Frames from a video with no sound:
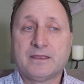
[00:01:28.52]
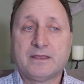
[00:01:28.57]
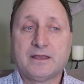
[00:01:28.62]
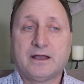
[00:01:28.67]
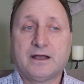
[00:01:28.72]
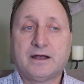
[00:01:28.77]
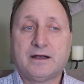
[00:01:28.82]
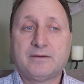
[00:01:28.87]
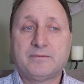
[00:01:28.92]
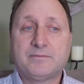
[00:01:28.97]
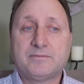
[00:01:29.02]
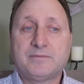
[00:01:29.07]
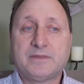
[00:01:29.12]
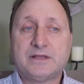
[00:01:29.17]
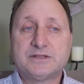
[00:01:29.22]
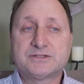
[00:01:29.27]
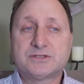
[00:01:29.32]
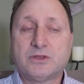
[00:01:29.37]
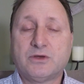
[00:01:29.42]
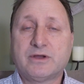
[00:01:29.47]
Um,
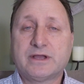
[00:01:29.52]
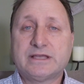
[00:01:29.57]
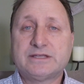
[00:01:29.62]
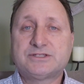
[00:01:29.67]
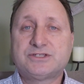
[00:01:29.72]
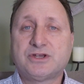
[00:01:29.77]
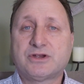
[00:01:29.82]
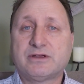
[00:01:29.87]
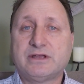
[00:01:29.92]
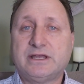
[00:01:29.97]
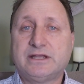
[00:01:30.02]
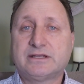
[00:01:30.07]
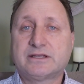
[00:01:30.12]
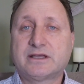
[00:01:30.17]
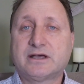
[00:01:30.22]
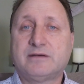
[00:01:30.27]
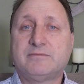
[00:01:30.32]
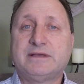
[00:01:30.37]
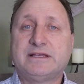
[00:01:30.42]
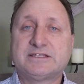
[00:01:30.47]
as long as your
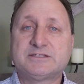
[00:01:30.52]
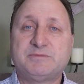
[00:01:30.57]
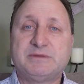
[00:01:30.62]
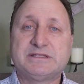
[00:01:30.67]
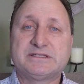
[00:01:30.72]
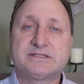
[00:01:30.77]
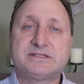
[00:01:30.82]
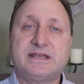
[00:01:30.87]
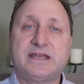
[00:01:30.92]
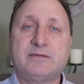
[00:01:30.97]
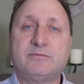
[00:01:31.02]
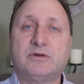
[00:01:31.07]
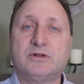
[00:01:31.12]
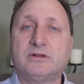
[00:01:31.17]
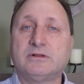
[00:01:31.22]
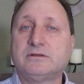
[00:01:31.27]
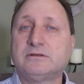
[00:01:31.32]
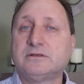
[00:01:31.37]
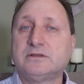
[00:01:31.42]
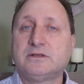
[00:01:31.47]
income has been
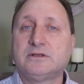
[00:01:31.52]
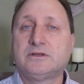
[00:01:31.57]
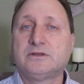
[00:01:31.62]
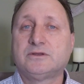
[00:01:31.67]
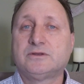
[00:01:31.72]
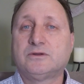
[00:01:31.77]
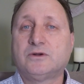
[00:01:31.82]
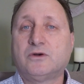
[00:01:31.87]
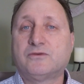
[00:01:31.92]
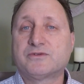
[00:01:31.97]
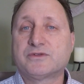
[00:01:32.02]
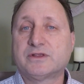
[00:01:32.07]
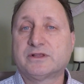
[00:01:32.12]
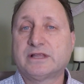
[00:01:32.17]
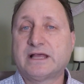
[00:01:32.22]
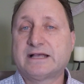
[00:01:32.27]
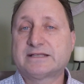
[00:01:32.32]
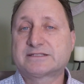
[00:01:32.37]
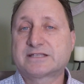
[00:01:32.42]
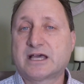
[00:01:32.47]
stable over the
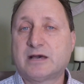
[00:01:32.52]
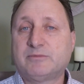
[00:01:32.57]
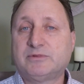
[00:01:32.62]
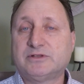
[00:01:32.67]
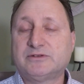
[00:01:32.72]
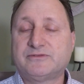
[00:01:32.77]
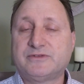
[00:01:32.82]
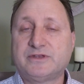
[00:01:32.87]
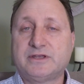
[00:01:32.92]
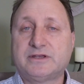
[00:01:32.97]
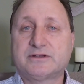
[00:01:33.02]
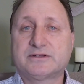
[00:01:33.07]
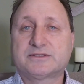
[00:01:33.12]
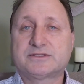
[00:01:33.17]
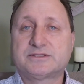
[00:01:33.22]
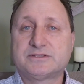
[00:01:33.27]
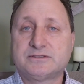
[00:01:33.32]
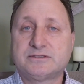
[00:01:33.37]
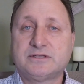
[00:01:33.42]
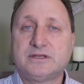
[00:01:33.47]
last couple of
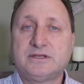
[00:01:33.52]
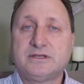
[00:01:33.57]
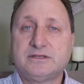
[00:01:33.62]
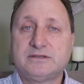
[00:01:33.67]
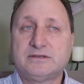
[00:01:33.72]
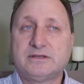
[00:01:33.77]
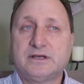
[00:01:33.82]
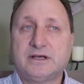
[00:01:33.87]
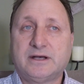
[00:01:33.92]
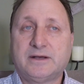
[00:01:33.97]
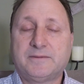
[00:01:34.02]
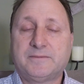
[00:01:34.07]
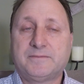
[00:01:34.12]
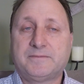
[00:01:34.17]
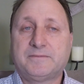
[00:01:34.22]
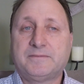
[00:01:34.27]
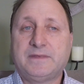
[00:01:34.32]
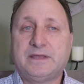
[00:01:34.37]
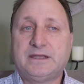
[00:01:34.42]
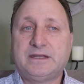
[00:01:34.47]
years um,
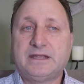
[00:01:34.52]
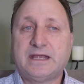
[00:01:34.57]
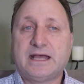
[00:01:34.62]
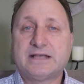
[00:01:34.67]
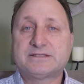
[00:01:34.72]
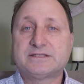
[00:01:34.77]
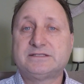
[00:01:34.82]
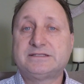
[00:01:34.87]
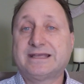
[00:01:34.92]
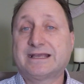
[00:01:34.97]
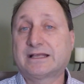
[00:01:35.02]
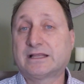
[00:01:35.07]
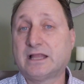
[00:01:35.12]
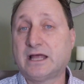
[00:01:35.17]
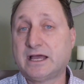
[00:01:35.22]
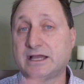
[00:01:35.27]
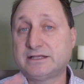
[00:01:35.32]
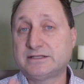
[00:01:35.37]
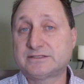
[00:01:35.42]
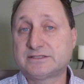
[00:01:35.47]
and it hasn't
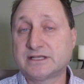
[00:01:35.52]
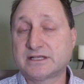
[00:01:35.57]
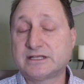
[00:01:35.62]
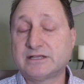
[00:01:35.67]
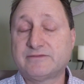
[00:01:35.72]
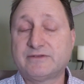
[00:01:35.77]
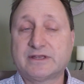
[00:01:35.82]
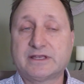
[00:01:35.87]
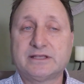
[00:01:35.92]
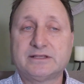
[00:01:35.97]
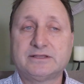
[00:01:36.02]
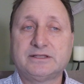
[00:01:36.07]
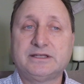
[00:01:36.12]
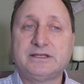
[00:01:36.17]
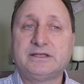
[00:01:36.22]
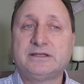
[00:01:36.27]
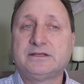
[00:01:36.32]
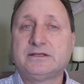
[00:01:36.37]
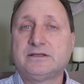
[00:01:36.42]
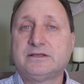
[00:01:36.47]
declined
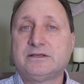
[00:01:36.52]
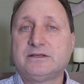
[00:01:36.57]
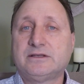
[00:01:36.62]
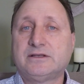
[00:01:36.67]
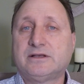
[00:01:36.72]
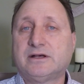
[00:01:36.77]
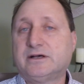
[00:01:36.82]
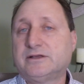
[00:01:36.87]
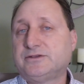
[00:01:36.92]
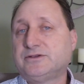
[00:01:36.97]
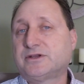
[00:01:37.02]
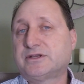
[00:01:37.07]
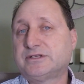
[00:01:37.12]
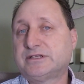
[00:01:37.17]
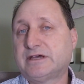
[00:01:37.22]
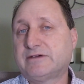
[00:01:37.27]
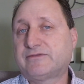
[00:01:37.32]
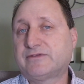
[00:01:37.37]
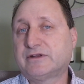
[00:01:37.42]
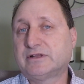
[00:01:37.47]
significantly, uh, you can
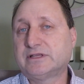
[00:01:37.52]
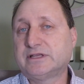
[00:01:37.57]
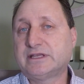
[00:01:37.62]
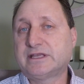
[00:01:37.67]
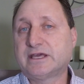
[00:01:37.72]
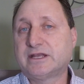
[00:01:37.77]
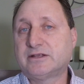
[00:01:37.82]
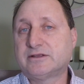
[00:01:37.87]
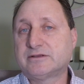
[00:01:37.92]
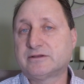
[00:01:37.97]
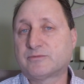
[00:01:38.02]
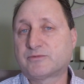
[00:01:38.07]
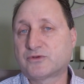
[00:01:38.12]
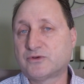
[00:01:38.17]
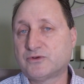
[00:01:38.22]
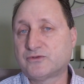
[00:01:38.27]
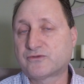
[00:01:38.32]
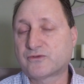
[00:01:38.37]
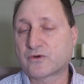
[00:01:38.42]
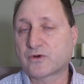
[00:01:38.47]
definitely get
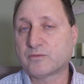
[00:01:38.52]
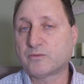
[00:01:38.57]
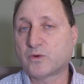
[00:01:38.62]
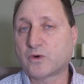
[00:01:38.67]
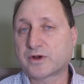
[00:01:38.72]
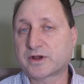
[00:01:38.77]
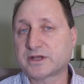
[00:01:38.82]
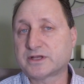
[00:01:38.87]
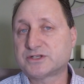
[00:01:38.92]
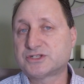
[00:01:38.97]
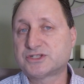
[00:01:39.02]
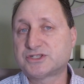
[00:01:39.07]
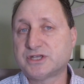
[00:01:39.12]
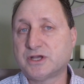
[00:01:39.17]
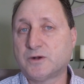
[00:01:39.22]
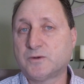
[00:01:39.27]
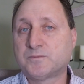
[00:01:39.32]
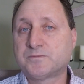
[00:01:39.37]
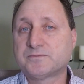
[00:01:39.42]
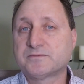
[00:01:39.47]
approved for a mortgage.
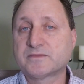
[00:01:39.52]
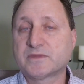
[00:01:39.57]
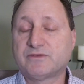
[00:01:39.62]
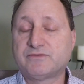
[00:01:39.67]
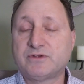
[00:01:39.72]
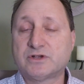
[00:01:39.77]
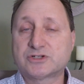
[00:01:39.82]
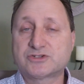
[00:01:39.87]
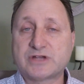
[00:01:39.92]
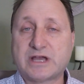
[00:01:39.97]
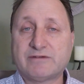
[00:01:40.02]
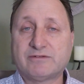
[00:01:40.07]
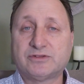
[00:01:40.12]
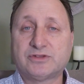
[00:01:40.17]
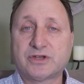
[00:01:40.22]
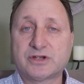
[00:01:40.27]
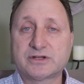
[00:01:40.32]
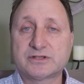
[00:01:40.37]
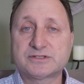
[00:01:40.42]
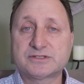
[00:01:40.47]
So if you're a travel
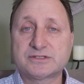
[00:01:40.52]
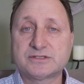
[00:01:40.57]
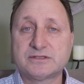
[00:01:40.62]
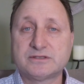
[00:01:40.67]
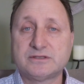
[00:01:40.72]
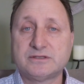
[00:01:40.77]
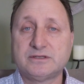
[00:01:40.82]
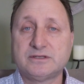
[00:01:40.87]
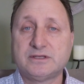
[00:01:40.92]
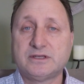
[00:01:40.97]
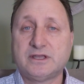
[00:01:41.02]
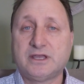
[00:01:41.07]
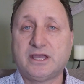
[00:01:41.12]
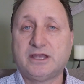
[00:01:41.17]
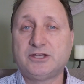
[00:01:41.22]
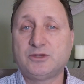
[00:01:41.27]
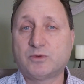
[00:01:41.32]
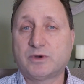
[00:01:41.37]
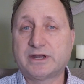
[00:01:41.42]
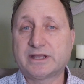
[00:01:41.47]
nurse
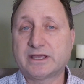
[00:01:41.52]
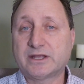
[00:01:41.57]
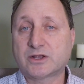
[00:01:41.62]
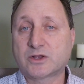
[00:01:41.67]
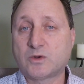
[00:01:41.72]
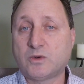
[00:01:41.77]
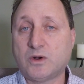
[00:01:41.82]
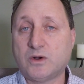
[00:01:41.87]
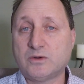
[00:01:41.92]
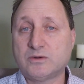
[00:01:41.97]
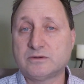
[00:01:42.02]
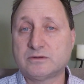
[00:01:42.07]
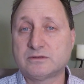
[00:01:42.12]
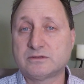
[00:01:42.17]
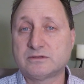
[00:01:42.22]
and you want to get a quote,